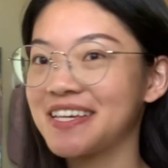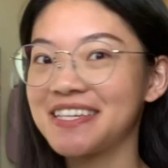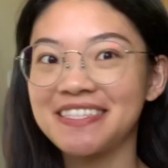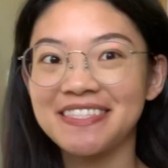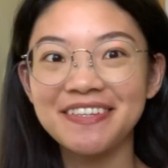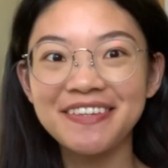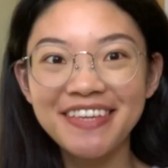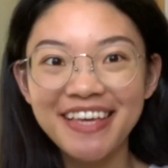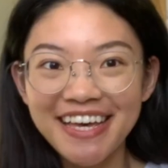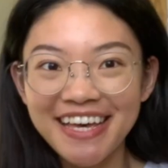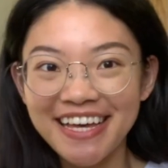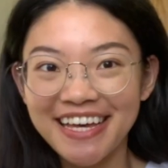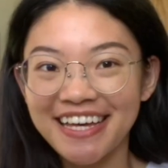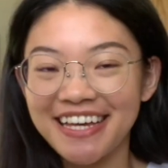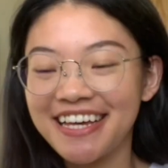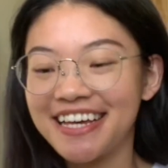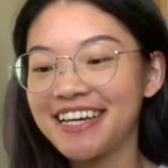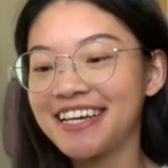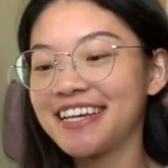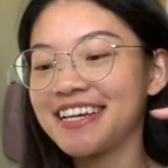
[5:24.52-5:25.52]
so yeah,
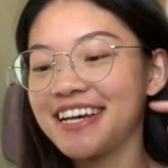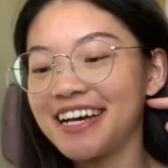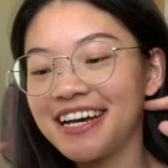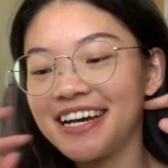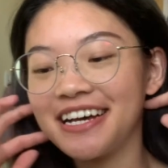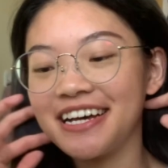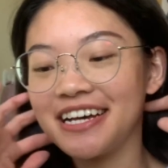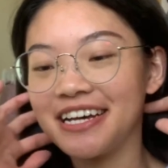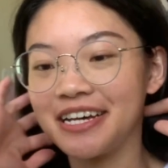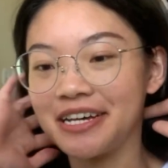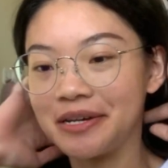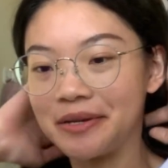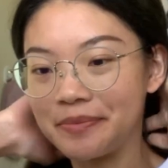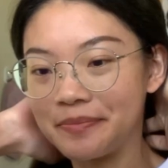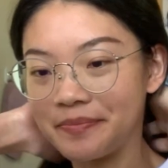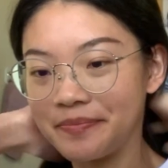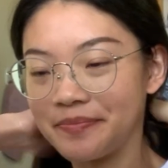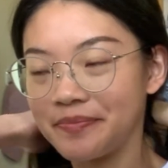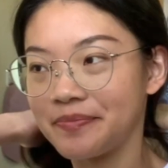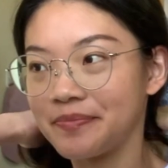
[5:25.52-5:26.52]

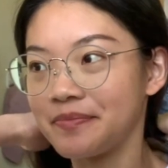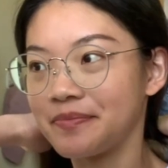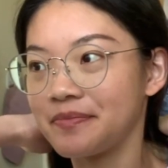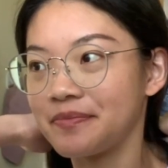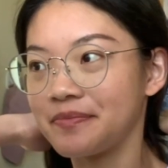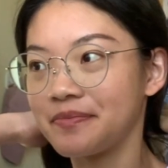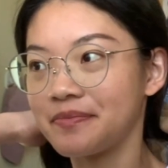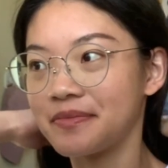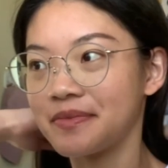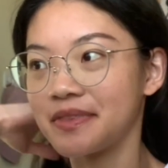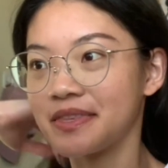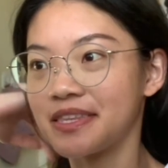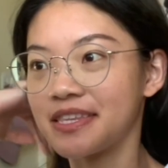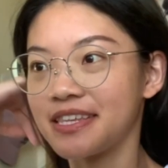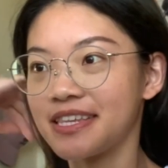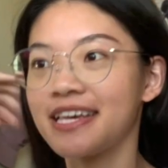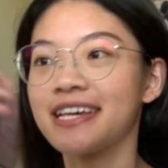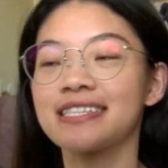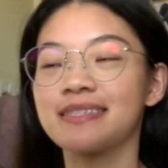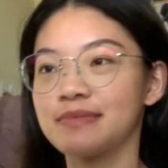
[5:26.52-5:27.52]
um,
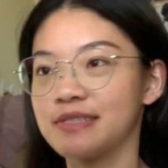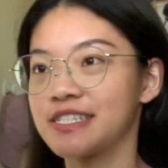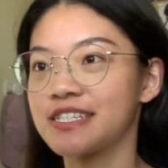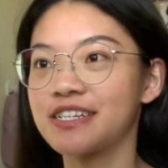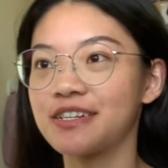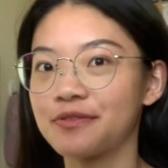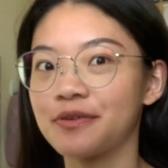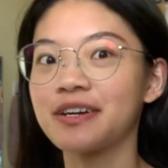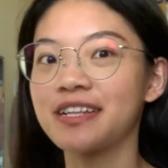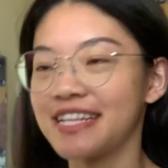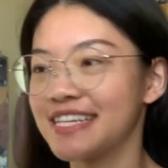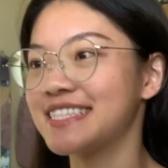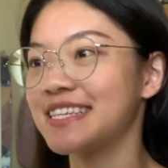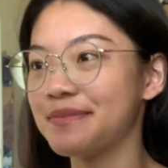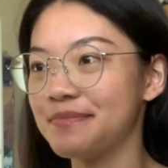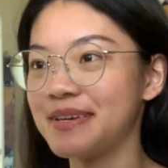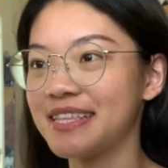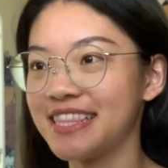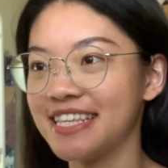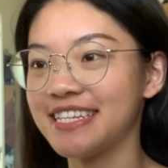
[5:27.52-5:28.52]
I'm just gonna quickly
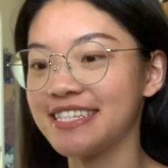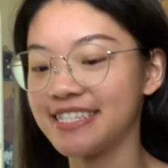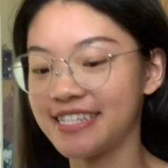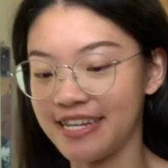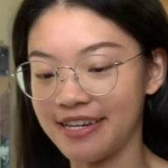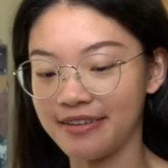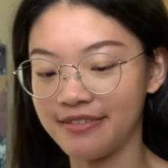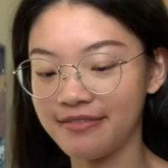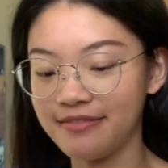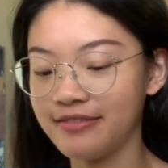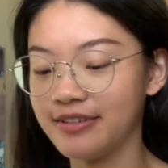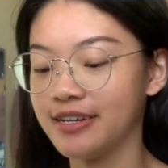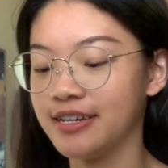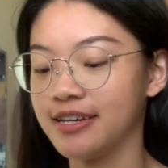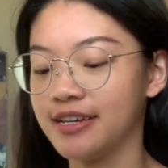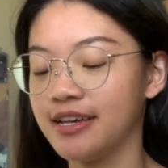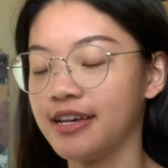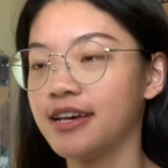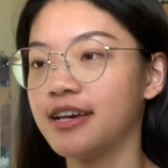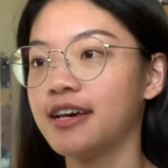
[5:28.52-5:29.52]
submit this now.
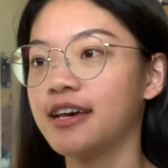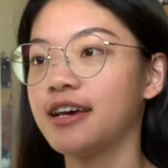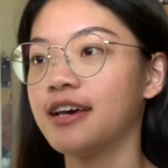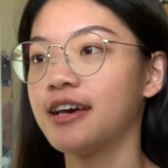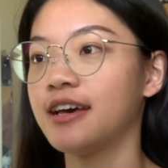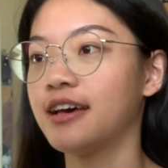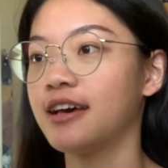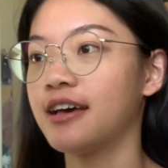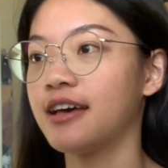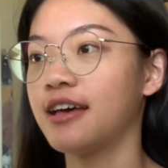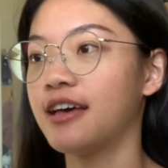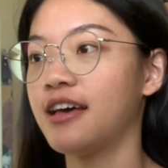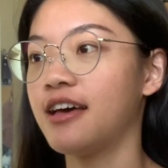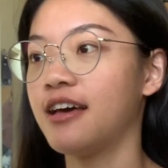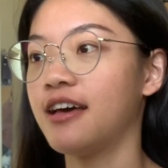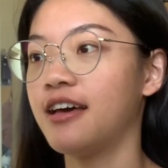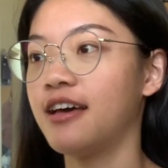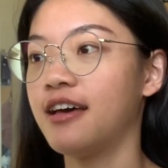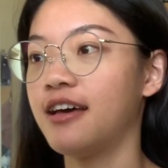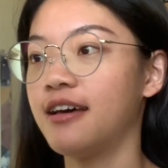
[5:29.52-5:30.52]

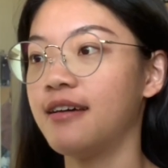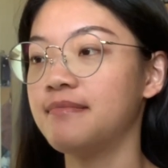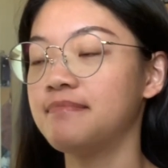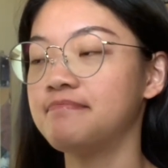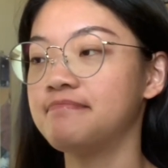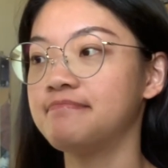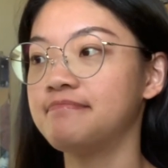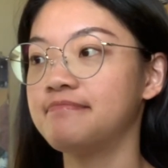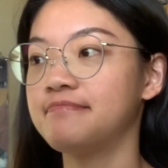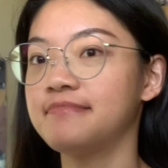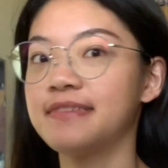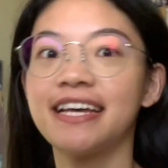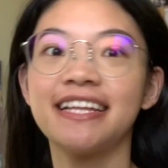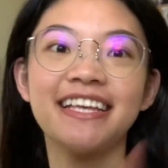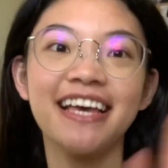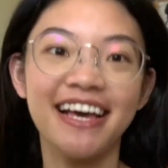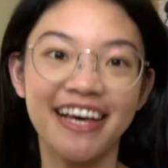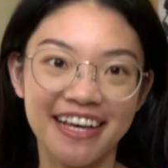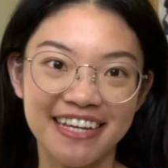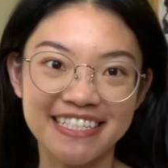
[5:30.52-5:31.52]
Um,
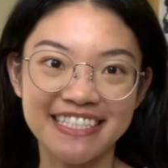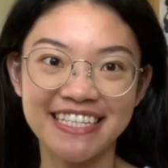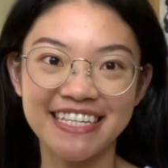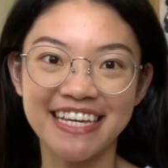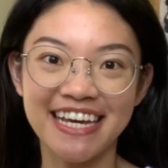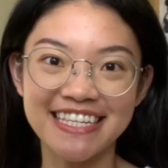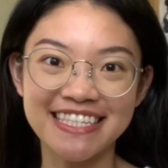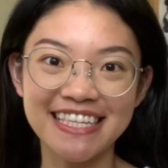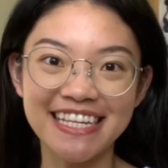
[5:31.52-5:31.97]
yeah, I'll see you guys